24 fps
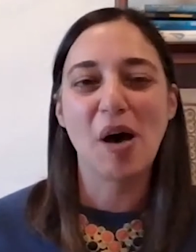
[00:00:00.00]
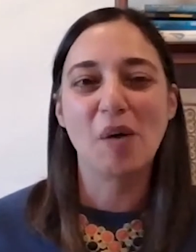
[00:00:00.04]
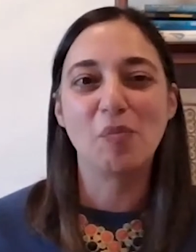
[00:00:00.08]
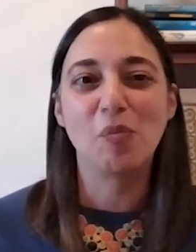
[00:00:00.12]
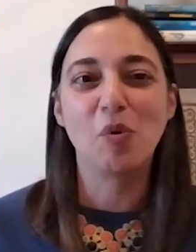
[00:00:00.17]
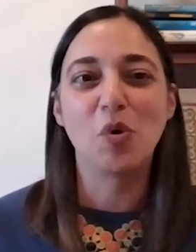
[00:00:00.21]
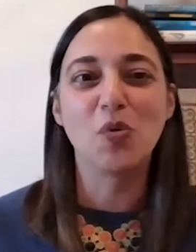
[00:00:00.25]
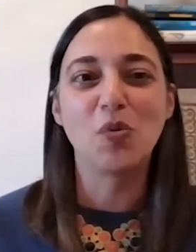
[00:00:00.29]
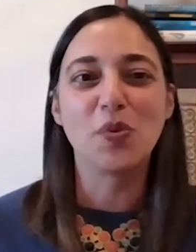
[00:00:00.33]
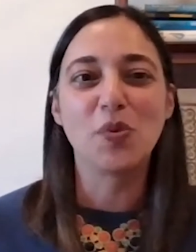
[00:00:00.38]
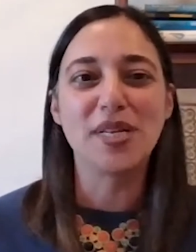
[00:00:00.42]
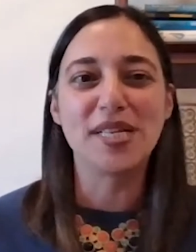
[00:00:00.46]

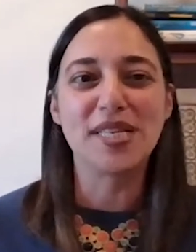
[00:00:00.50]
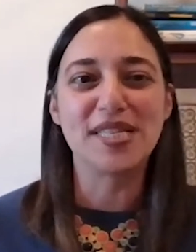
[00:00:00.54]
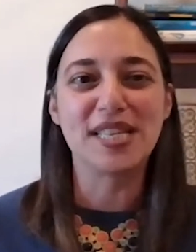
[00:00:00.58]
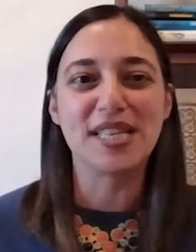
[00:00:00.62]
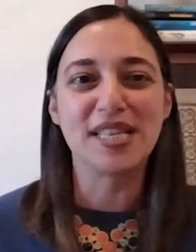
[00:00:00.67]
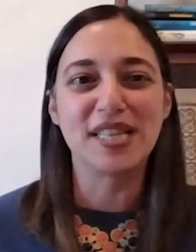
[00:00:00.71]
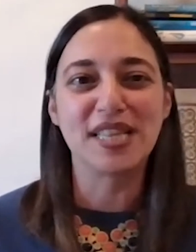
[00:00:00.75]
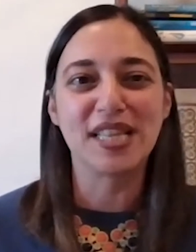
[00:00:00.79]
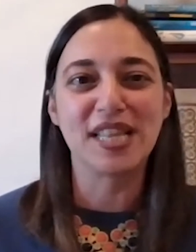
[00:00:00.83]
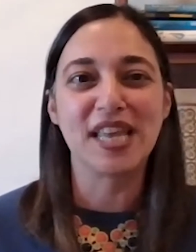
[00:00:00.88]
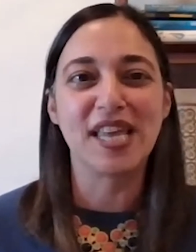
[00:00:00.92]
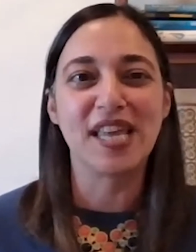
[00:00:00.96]
more
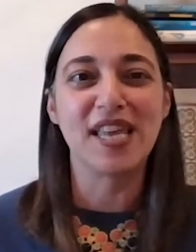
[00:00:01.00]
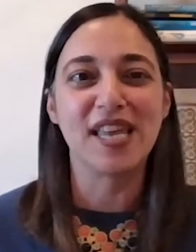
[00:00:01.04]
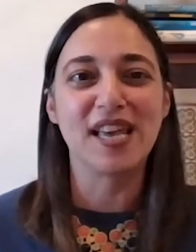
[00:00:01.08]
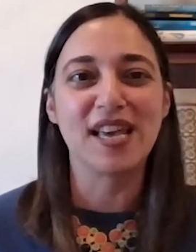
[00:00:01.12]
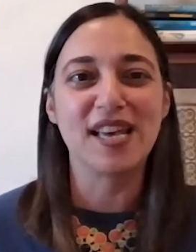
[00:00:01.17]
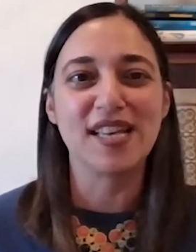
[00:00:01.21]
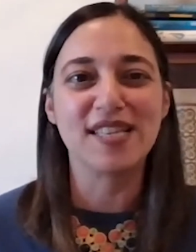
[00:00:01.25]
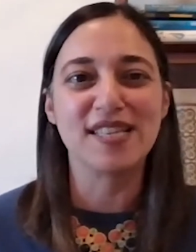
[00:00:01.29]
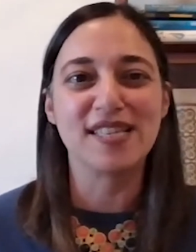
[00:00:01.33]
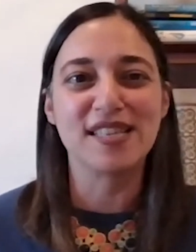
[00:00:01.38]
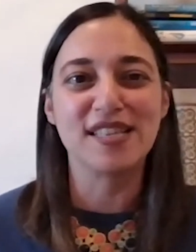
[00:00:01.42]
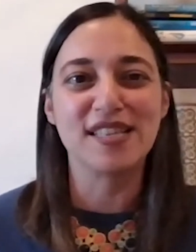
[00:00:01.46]
recently
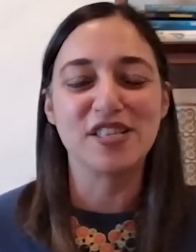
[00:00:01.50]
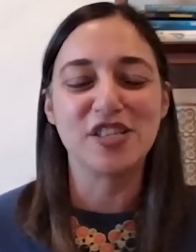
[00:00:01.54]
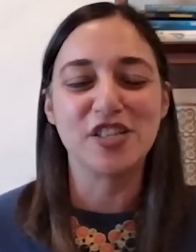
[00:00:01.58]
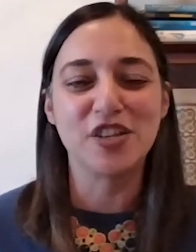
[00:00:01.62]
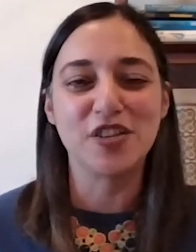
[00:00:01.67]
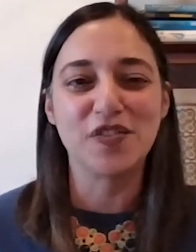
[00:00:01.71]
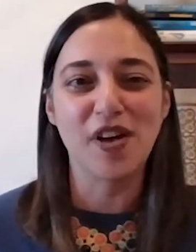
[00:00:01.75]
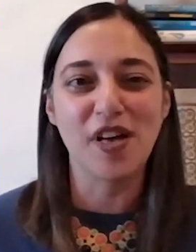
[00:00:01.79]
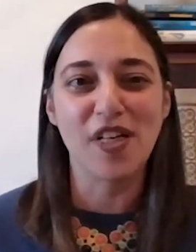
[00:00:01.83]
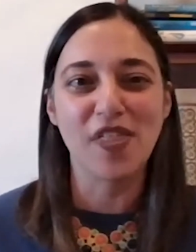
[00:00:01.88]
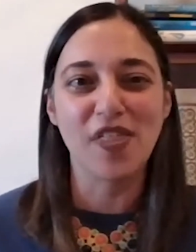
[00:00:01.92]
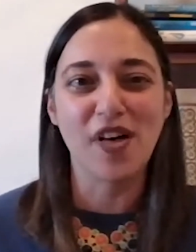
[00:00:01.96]
as the
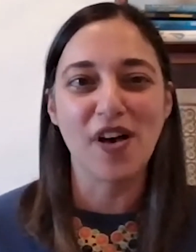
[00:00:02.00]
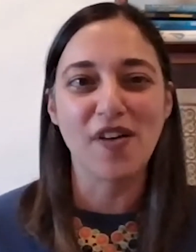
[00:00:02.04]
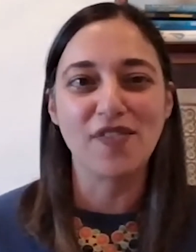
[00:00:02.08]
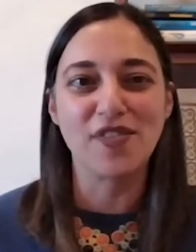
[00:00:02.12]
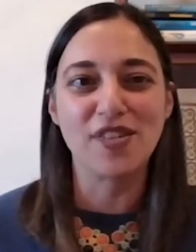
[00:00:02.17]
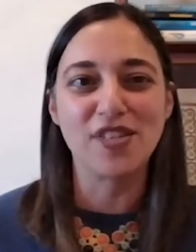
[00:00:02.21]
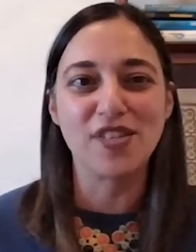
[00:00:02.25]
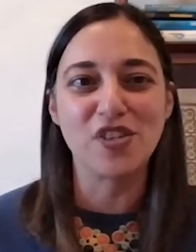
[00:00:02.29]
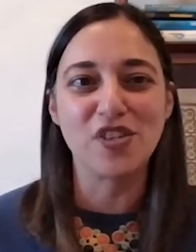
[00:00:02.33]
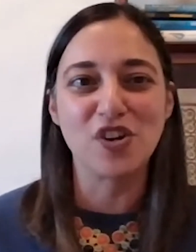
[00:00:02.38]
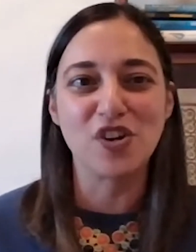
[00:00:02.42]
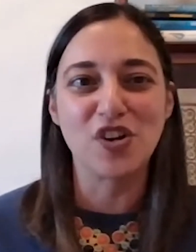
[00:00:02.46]
Chief Health
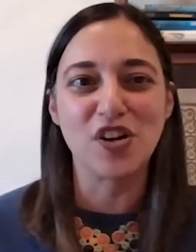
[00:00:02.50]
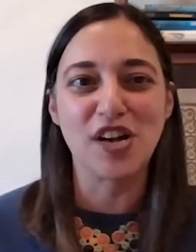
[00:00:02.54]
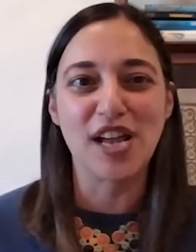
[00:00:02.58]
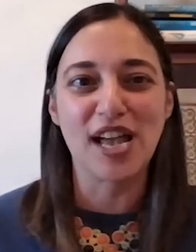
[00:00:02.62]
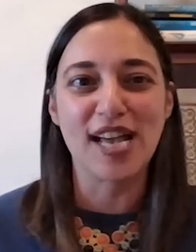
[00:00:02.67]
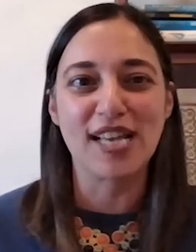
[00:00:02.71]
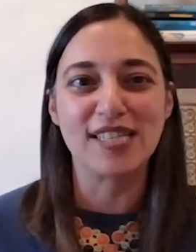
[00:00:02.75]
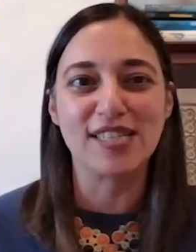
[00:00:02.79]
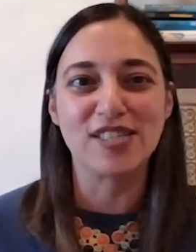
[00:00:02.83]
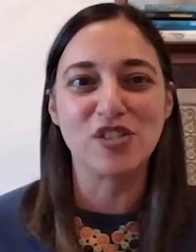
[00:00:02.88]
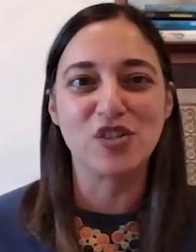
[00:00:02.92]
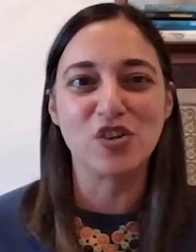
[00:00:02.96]
Officer
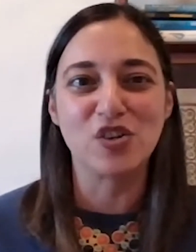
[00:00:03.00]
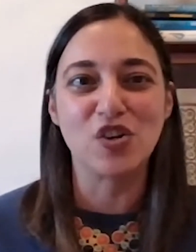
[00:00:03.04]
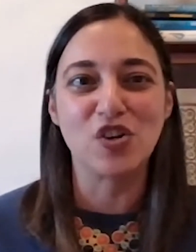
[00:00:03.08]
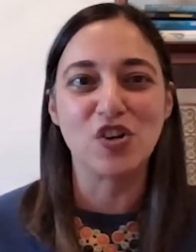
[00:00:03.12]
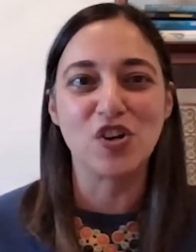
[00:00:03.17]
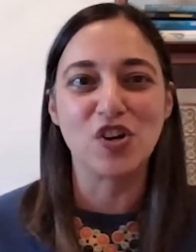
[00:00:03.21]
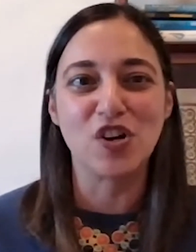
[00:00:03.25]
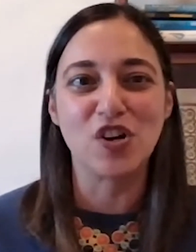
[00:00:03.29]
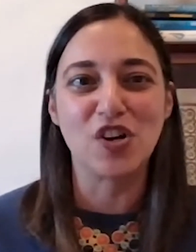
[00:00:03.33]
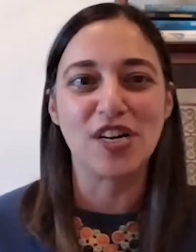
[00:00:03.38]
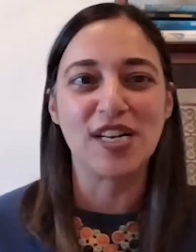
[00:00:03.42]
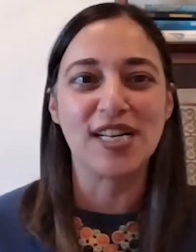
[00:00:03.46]
at
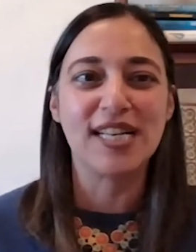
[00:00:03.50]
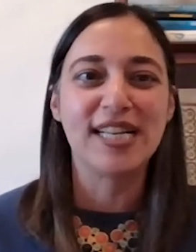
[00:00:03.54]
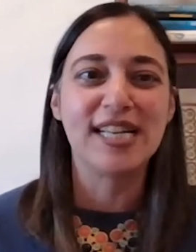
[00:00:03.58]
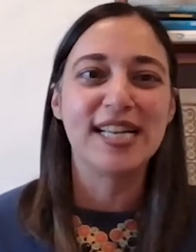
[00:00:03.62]
Cerner.